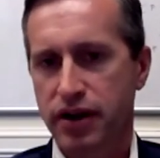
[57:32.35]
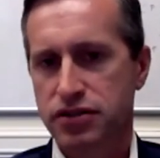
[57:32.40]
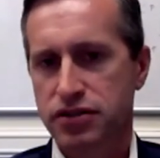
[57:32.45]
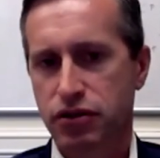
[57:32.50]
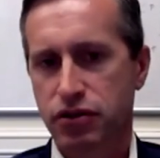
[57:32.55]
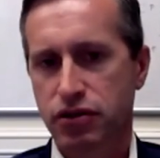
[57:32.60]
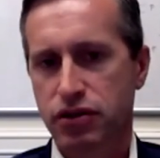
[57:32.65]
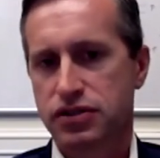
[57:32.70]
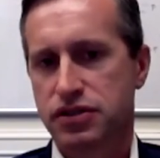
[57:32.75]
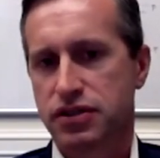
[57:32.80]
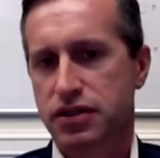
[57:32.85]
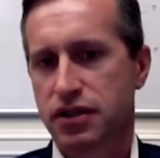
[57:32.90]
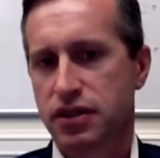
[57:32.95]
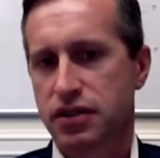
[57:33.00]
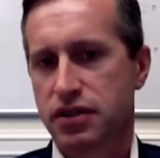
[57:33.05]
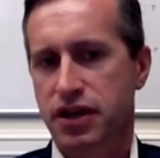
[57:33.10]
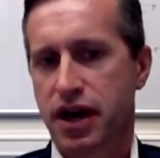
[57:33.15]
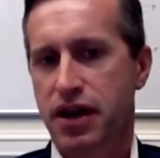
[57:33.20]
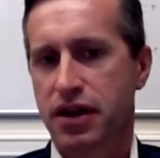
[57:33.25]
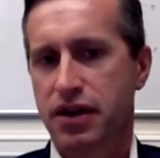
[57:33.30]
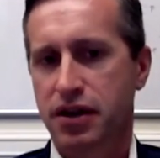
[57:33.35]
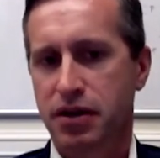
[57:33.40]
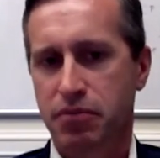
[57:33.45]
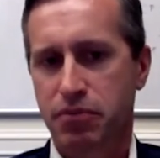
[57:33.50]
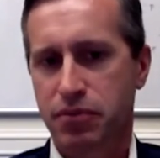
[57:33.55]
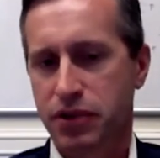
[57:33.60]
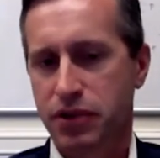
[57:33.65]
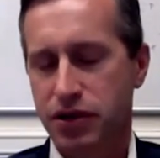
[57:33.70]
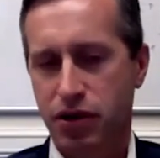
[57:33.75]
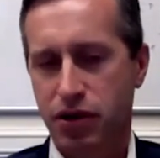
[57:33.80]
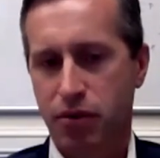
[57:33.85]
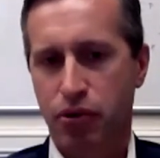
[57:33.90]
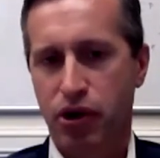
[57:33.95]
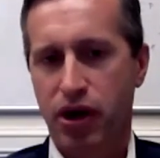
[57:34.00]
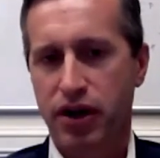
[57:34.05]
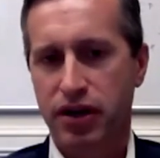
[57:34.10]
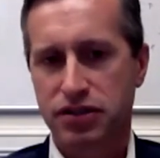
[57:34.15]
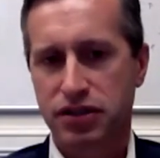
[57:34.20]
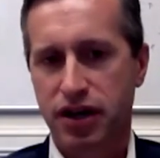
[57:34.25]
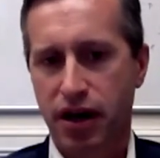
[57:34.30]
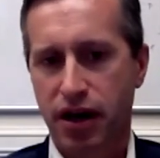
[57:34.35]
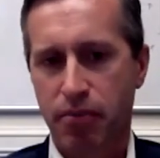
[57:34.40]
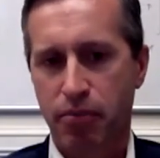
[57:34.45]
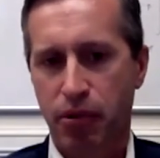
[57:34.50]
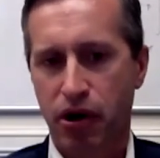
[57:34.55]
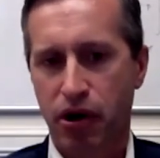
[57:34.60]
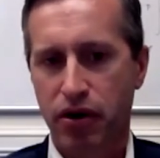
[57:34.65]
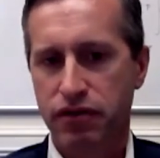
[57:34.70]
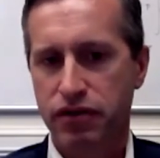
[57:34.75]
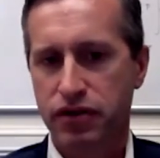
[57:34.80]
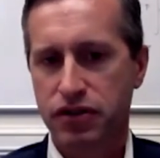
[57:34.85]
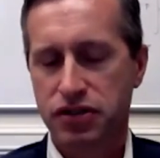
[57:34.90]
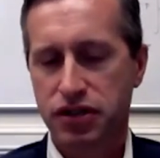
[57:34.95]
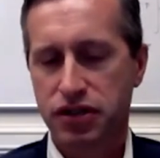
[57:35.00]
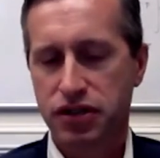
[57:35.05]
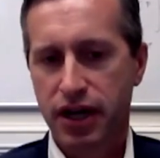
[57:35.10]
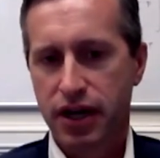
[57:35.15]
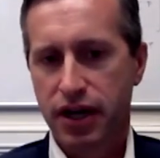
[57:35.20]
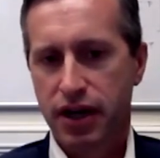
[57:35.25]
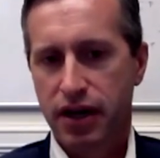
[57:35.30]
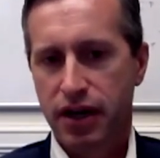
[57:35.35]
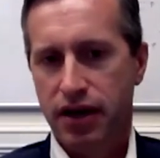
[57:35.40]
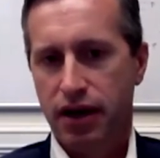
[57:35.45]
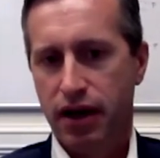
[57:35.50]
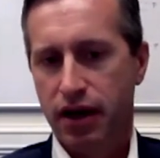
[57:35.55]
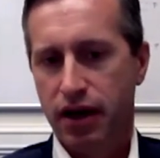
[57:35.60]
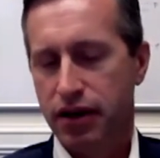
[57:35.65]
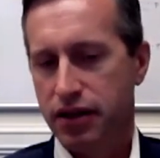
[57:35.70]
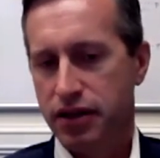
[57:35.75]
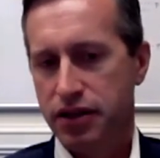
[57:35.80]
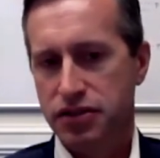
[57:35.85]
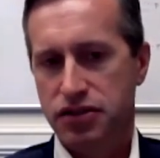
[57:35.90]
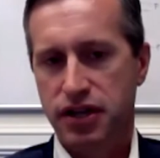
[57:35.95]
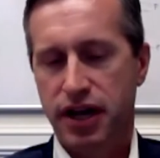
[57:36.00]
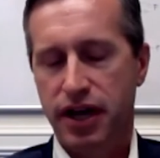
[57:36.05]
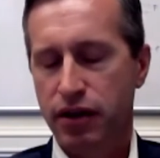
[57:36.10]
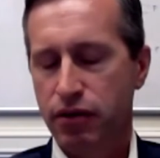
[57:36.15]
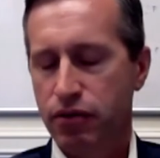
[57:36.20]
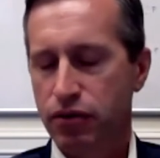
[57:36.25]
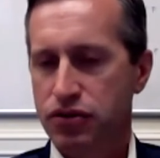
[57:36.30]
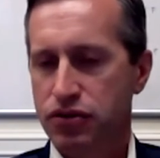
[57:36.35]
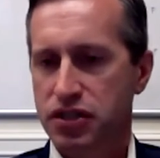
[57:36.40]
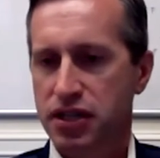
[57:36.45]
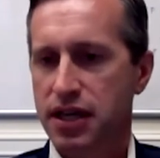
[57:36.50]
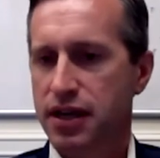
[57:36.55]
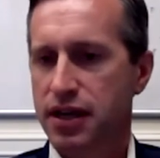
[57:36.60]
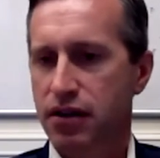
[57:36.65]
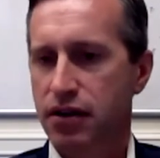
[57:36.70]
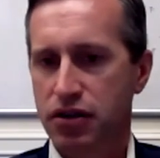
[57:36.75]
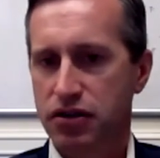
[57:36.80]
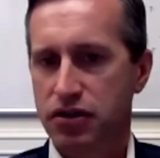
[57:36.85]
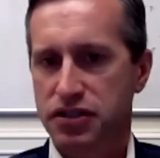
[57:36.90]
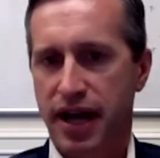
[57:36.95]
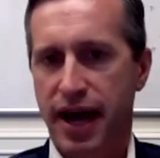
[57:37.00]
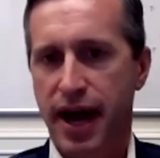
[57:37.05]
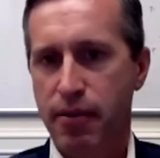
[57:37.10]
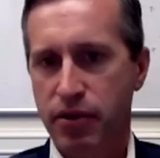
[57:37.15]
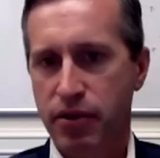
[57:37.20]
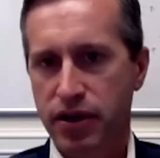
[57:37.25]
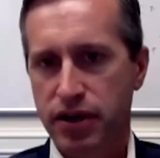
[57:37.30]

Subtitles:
So your product's not a part of his daily routine or his habit.